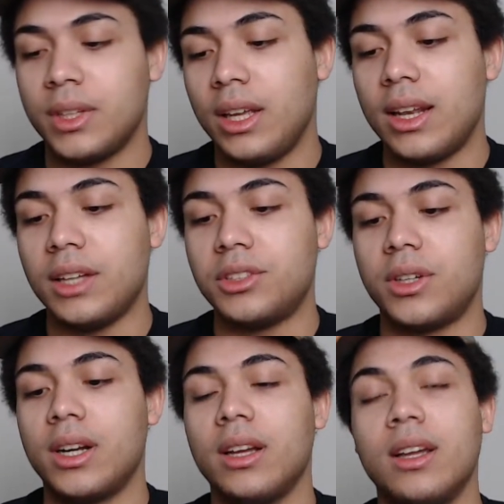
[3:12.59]
in
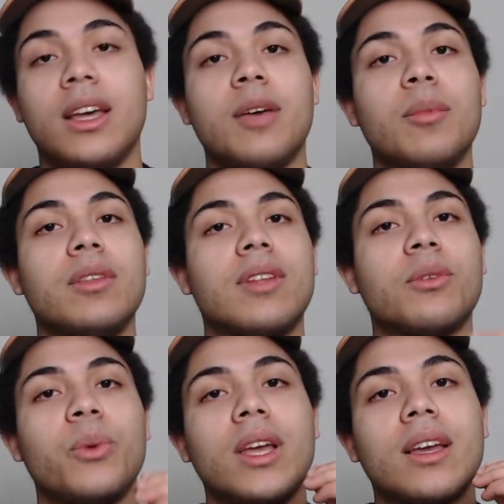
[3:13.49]
Nigeria. It means that
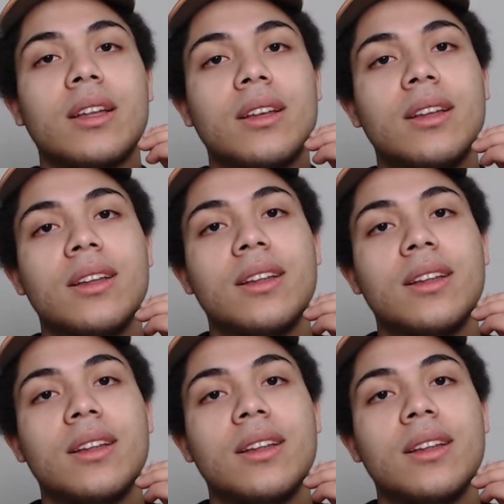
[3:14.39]
we can